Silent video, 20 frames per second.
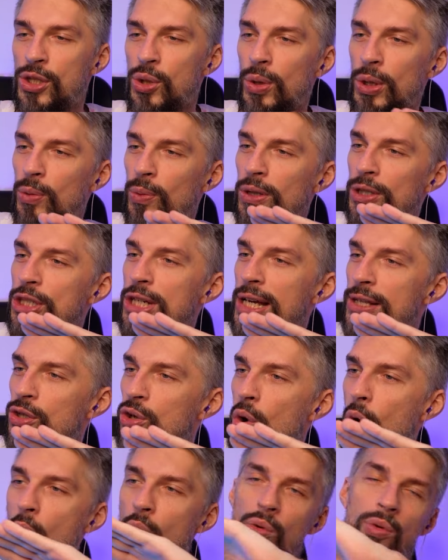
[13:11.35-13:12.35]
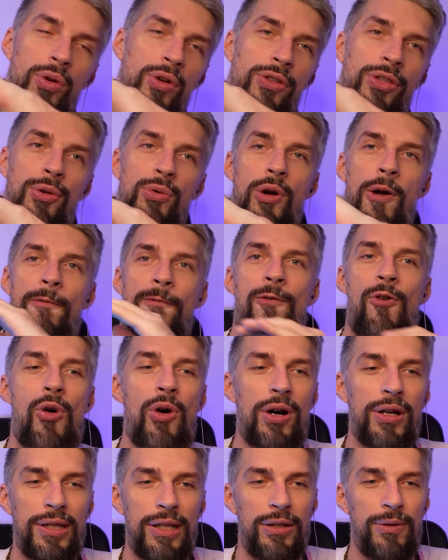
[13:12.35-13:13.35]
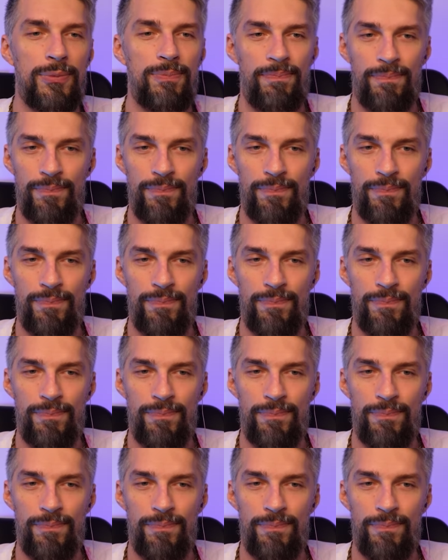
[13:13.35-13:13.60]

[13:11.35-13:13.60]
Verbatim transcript: so it will just go through a fort and